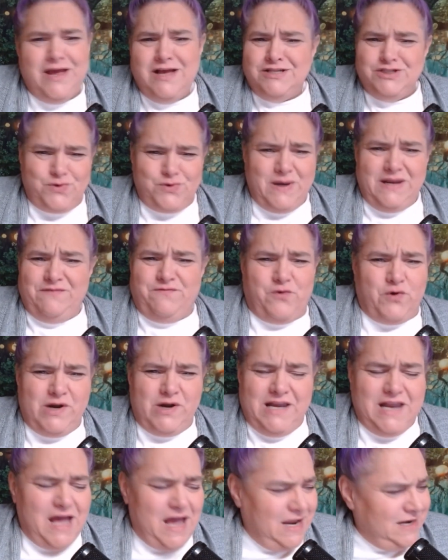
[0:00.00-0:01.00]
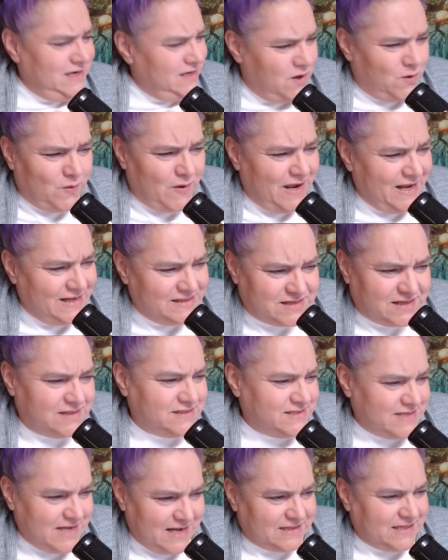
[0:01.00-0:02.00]
2049, no way it's going
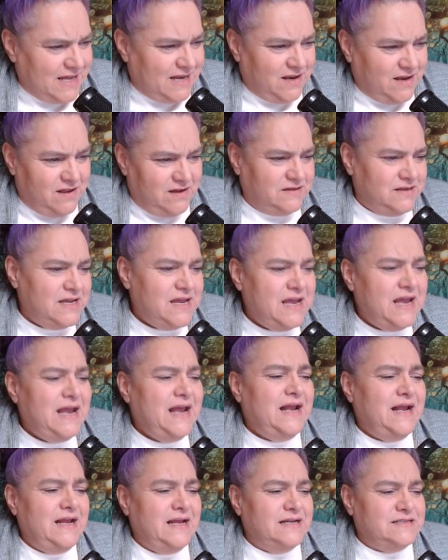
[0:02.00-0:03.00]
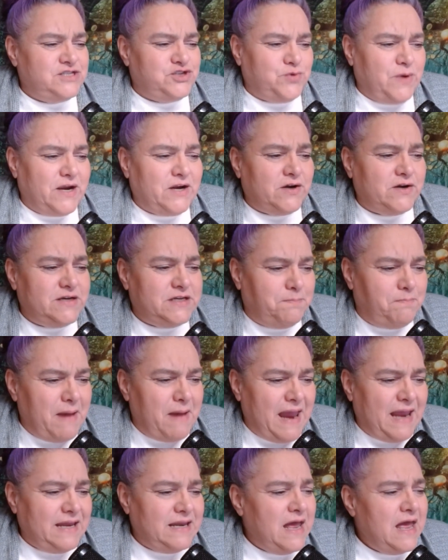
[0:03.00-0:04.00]
to take that long. It's triggered a
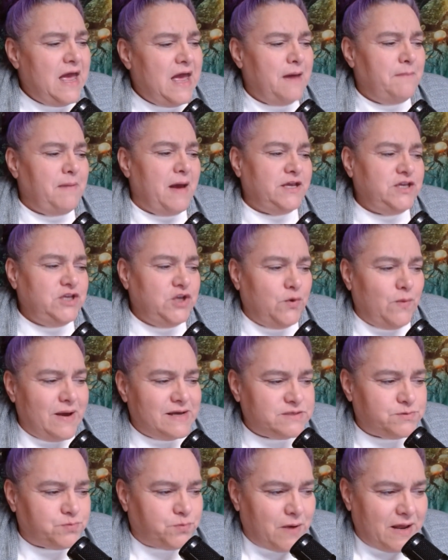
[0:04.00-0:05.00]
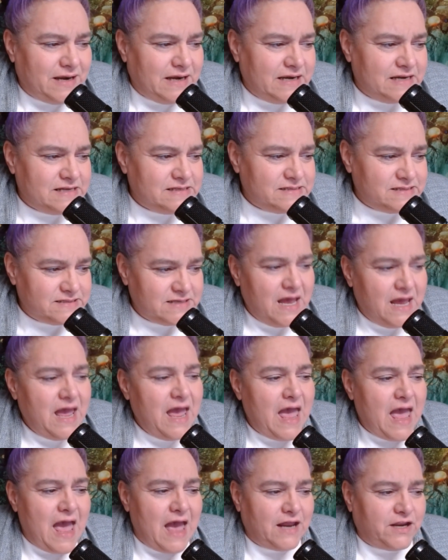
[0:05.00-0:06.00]
debate about U.S. readiness,
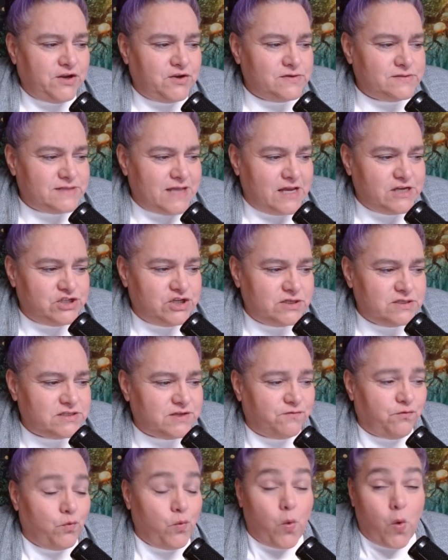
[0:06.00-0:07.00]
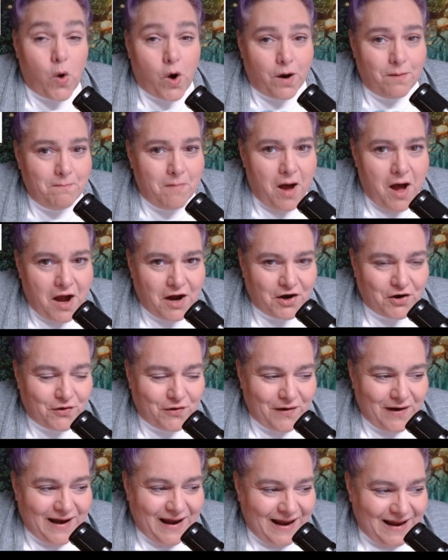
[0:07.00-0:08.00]
accusations of
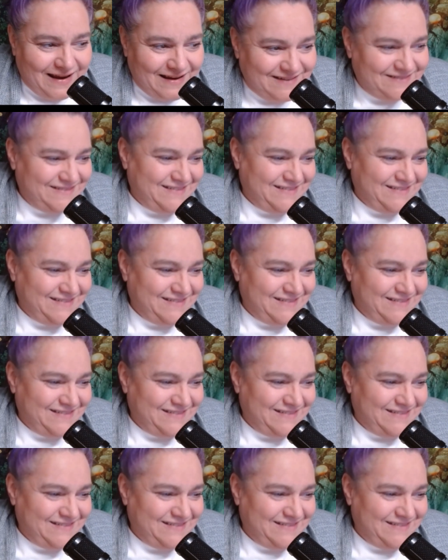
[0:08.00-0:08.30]
warmongering,